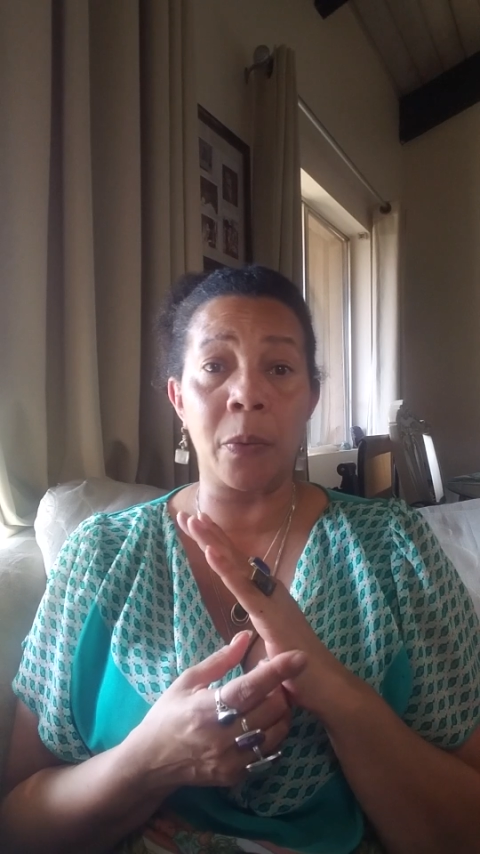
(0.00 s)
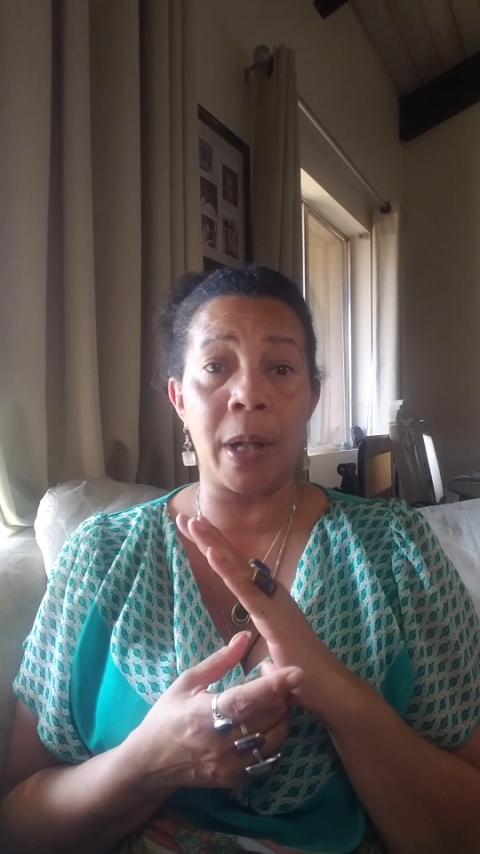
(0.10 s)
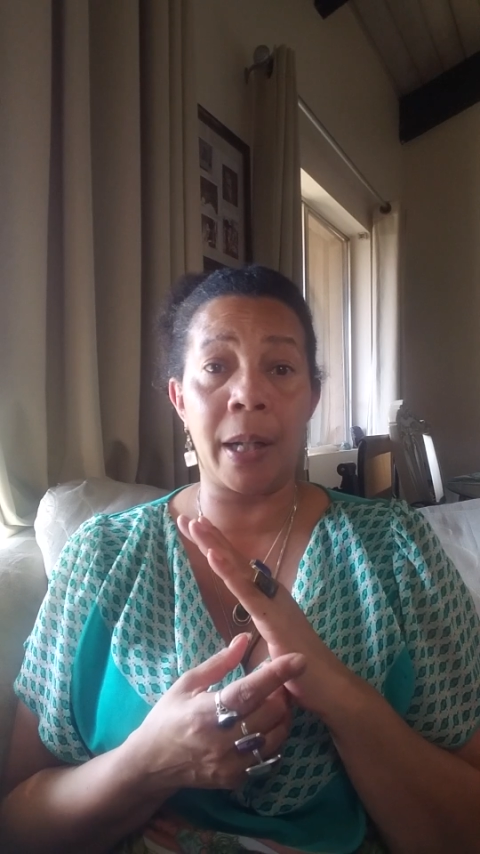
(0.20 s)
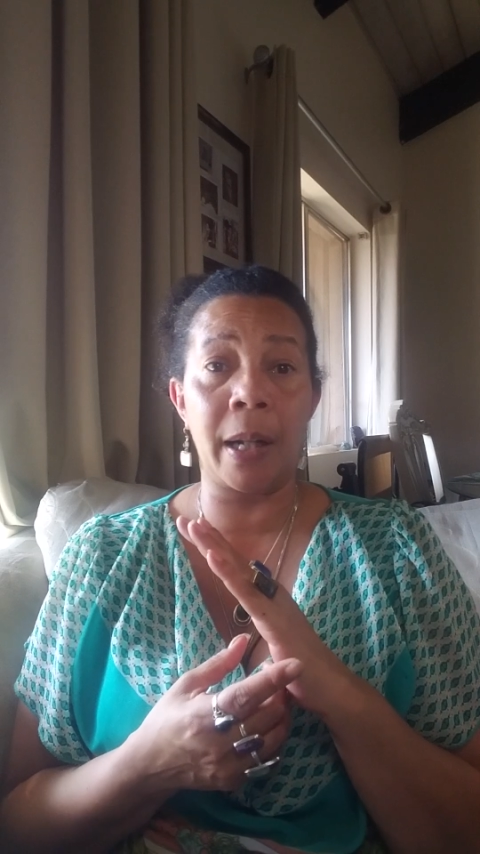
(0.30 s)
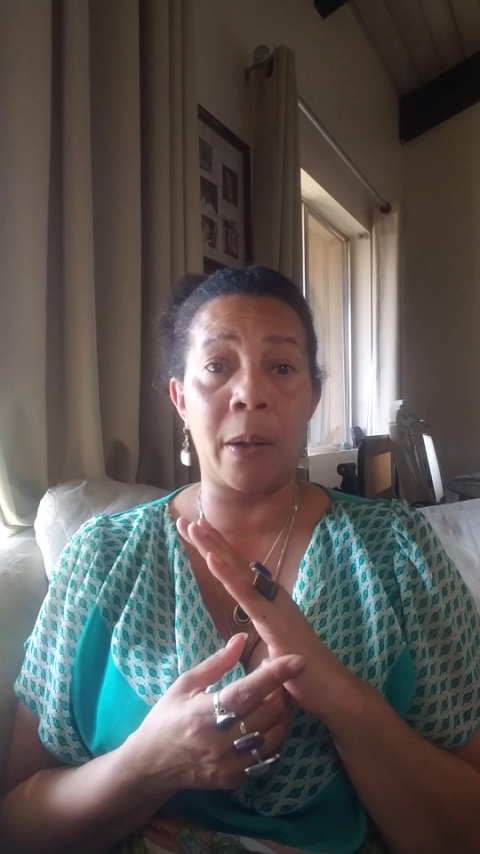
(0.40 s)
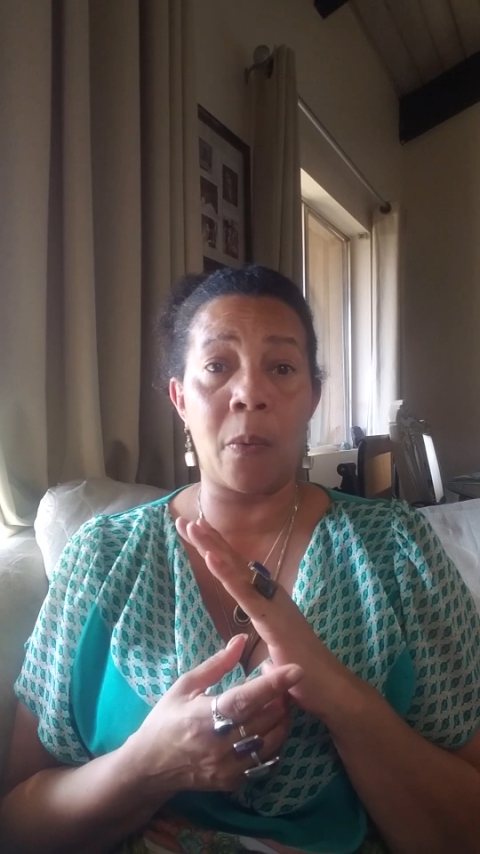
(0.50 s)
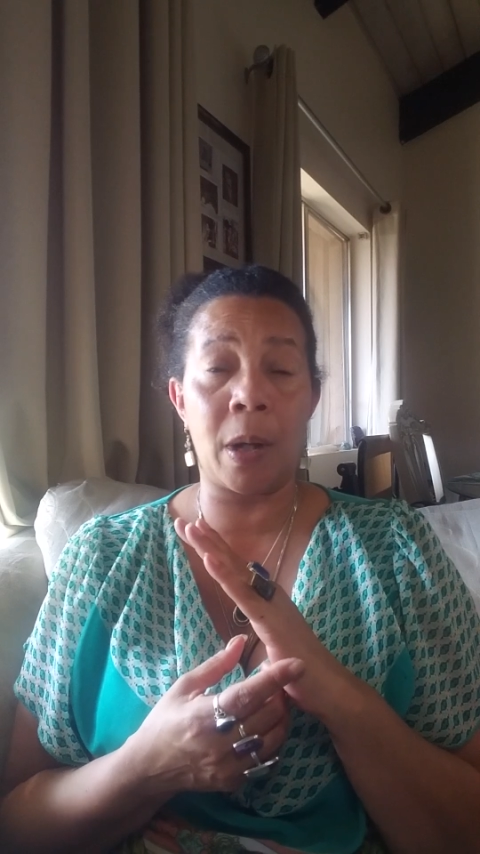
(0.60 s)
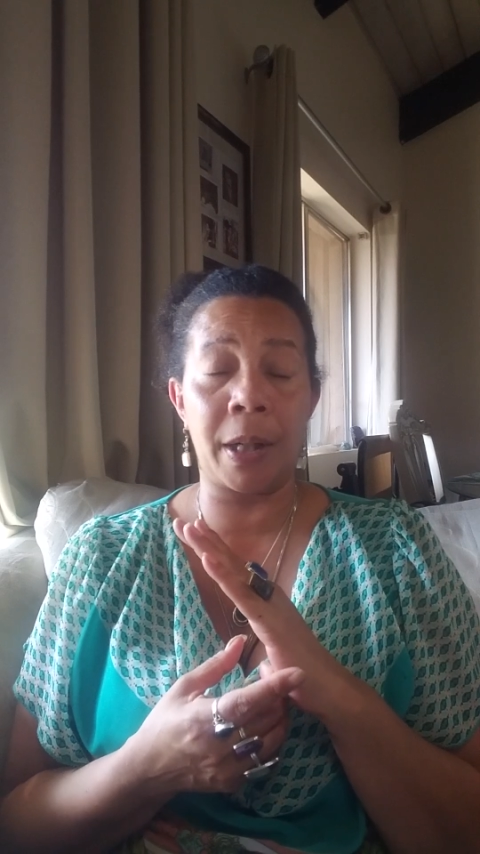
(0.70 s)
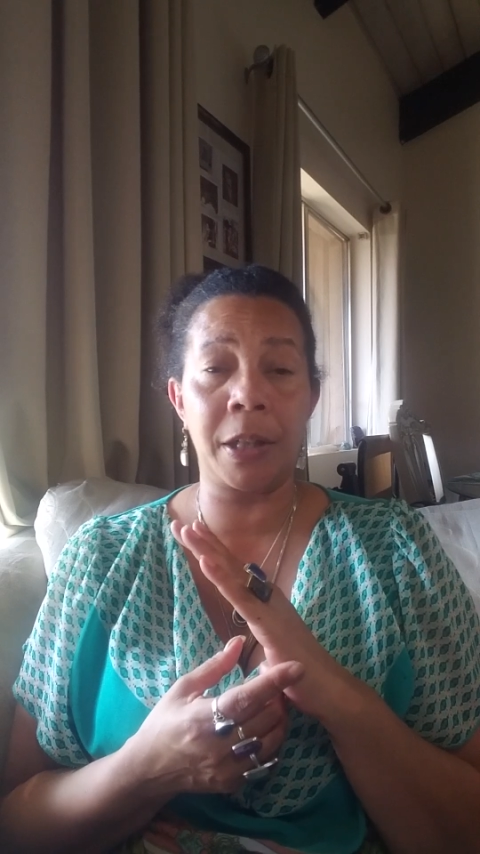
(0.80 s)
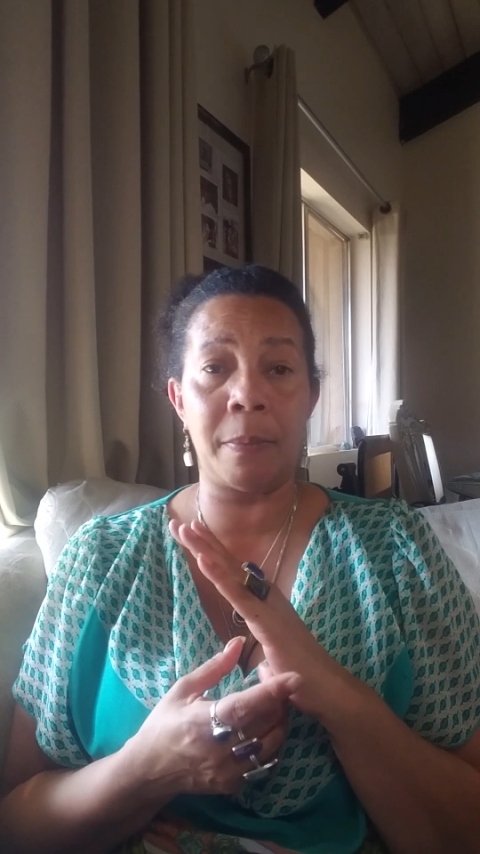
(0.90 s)
what I
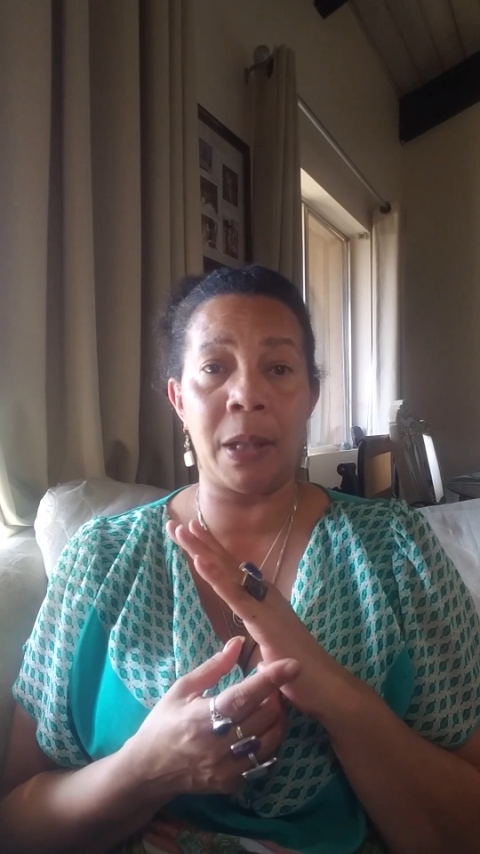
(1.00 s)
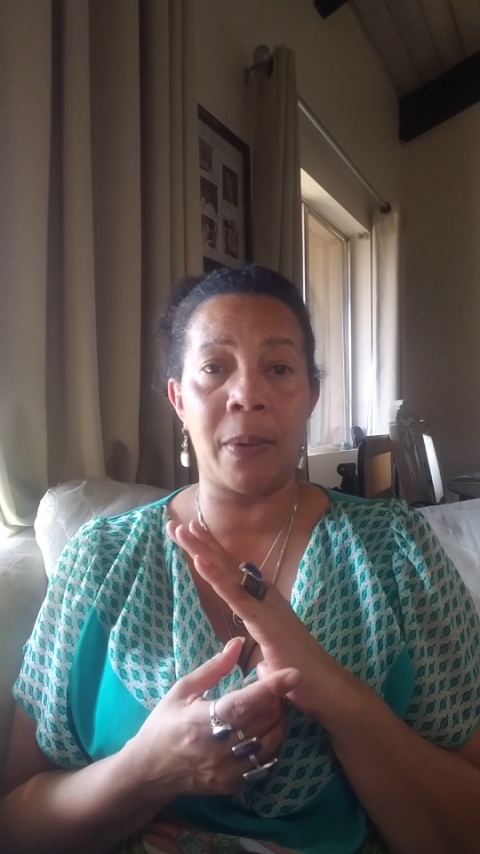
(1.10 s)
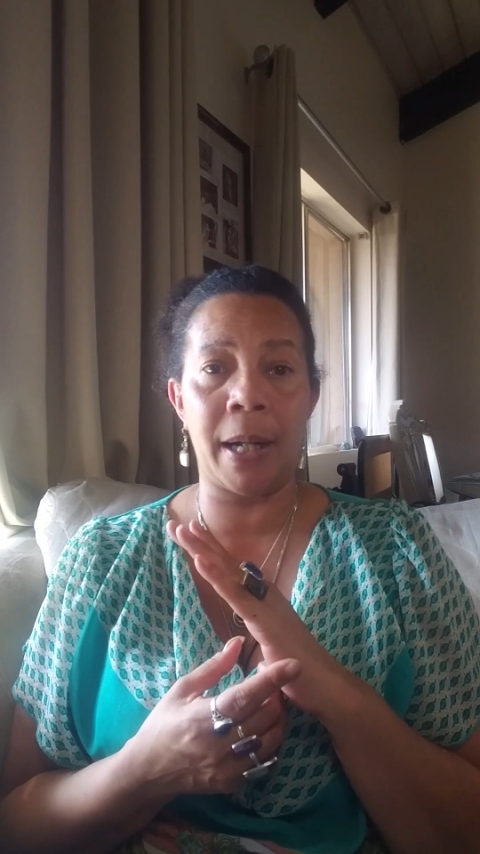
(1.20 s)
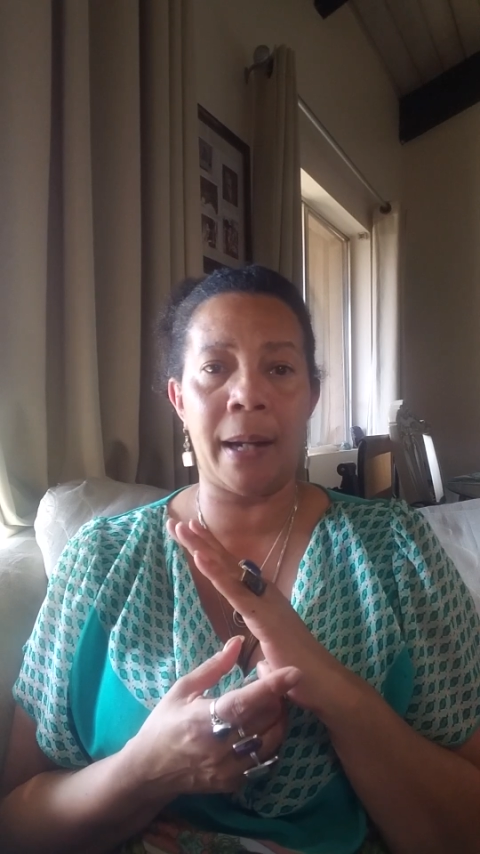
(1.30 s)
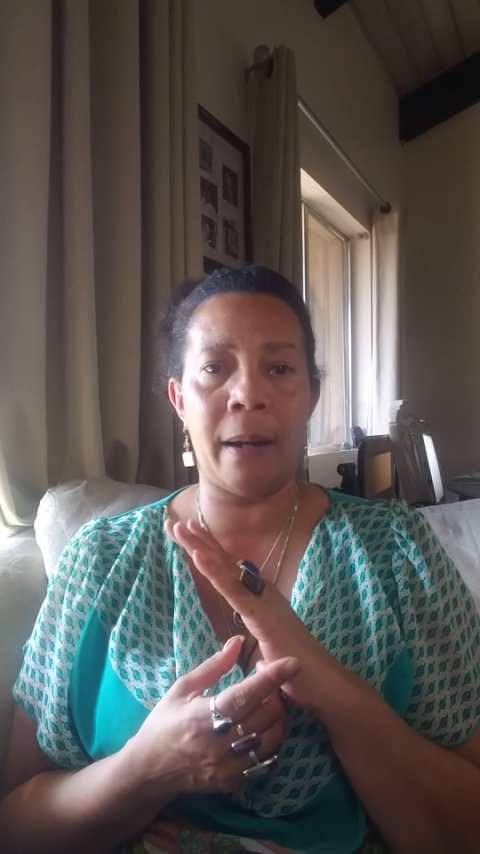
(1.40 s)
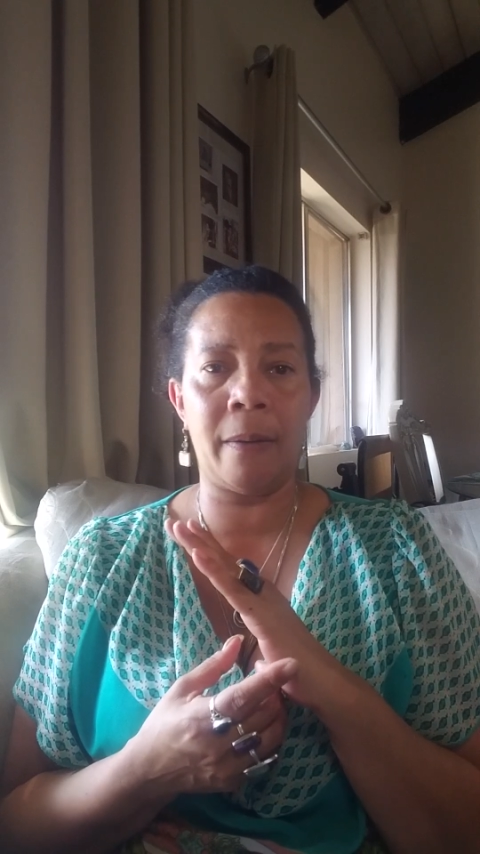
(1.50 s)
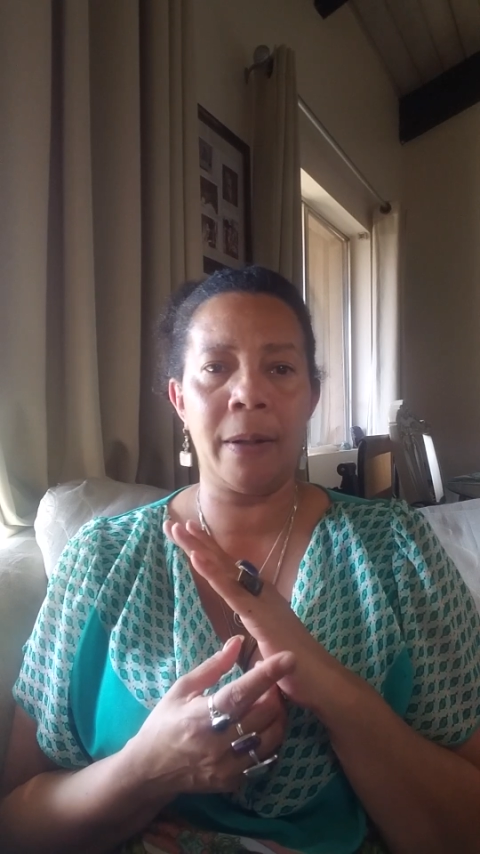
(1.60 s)
want it to be right now.